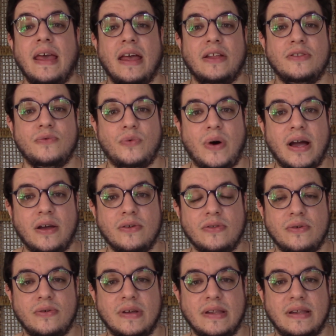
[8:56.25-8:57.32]
And while
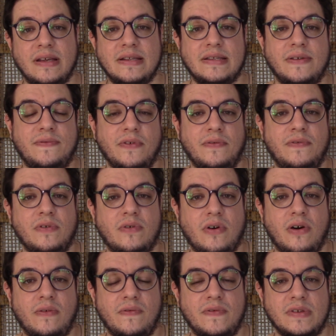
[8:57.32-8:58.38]
doing this, if you feel
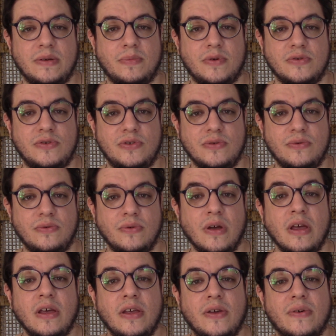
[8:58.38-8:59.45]
comfortable too,
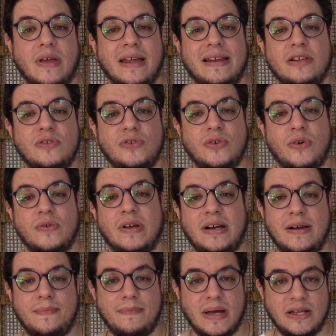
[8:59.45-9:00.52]
you can intone
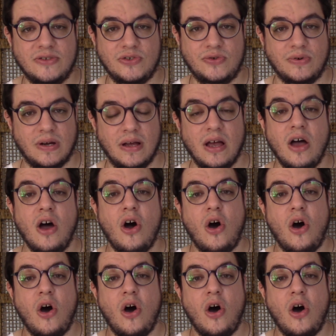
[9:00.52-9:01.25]
her mantra,